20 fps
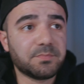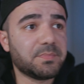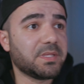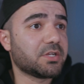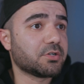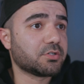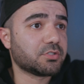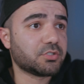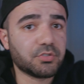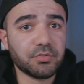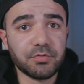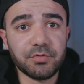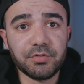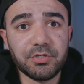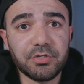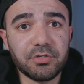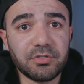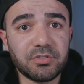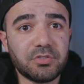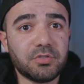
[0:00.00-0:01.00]
bigger
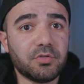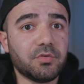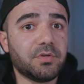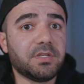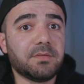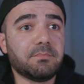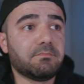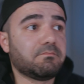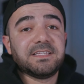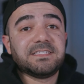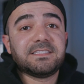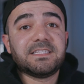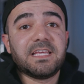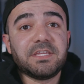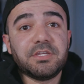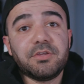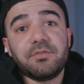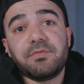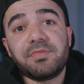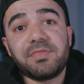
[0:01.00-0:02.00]
studios doing things
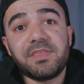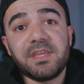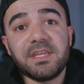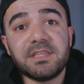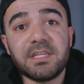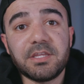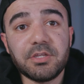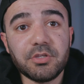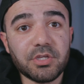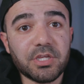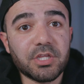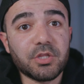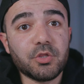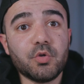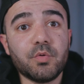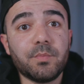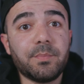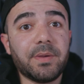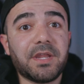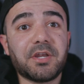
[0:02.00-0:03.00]
that you think that you can
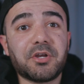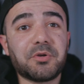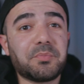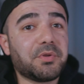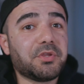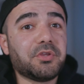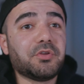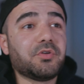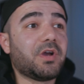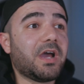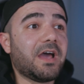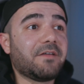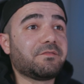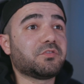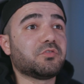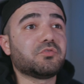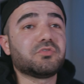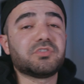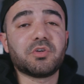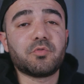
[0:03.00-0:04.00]
do better but you don't have
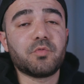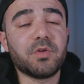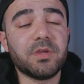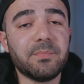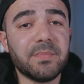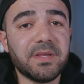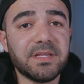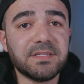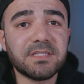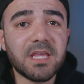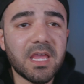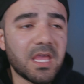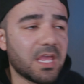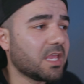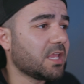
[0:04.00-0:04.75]
those equipments.